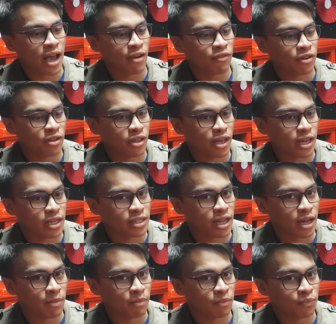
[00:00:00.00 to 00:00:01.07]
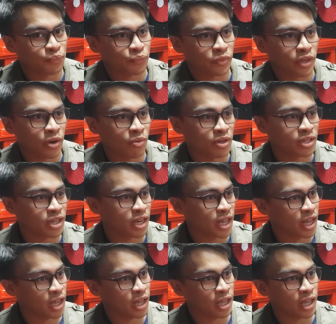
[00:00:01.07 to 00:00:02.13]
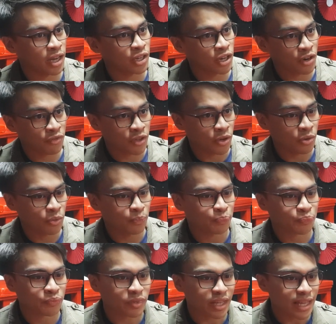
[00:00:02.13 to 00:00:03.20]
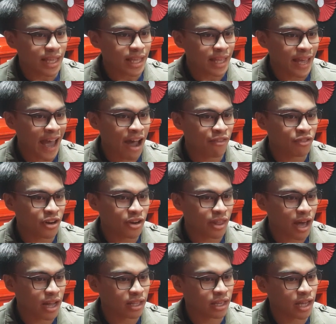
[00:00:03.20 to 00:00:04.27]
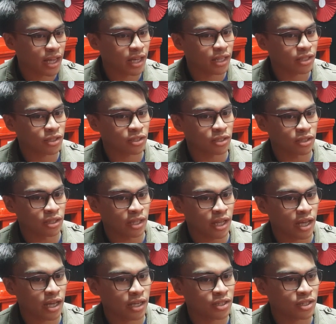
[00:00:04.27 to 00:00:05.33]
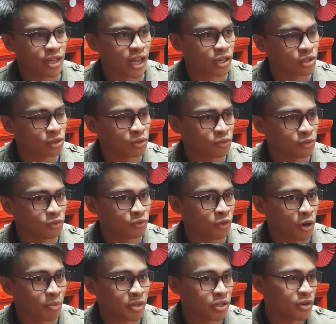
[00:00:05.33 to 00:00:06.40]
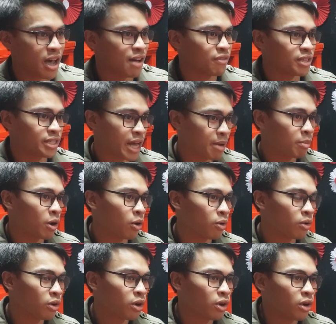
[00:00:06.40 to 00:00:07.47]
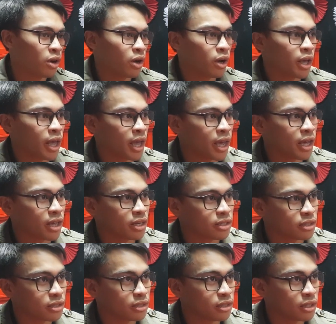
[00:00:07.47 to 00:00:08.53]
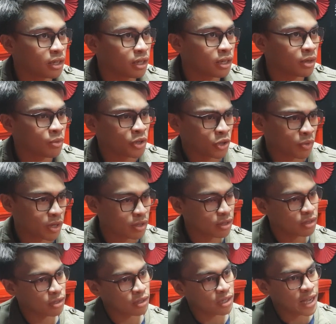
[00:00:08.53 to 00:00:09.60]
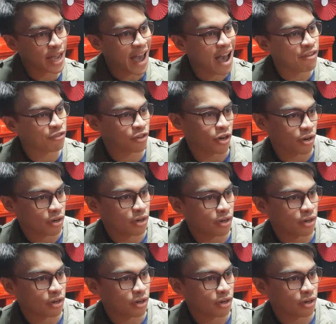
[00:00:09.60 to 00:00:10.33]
After the exam, there was an interview. After that, they they scheduled for me to have a demo, and uh, which was the day after.